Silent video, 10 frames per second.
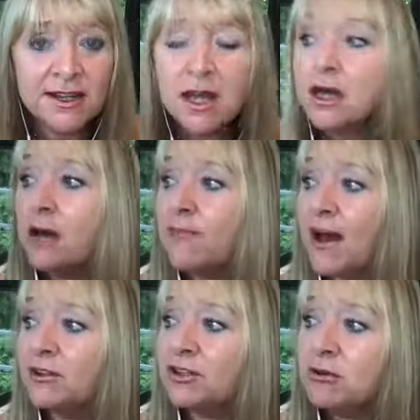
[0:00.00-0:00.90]
about
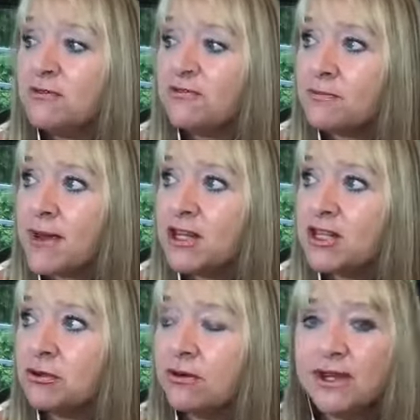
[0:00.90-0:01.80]
new information
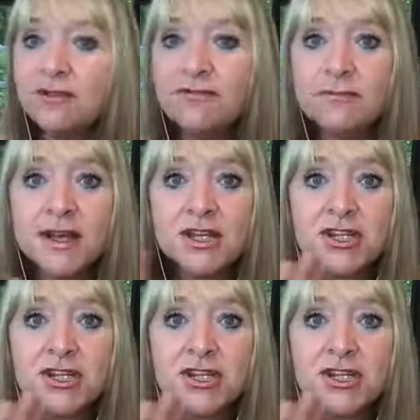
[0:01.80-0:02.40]
or information